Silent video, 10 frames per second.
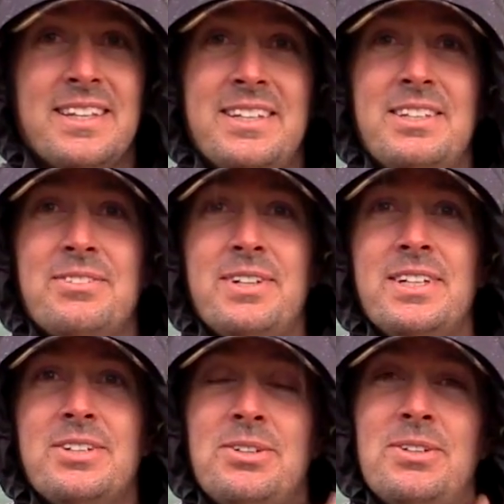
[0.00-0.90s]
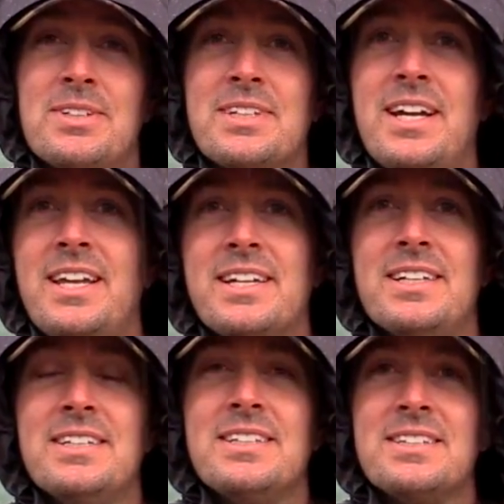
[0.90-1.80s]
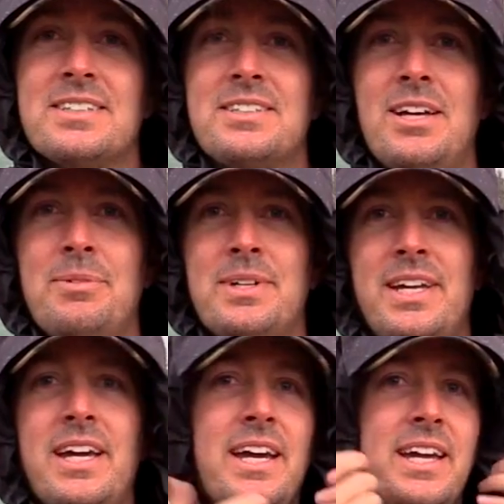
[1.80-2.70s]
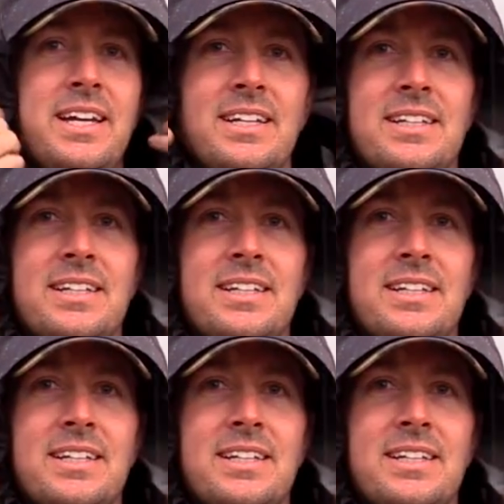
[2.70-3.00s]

This is really cool. It's kind of like a summer day.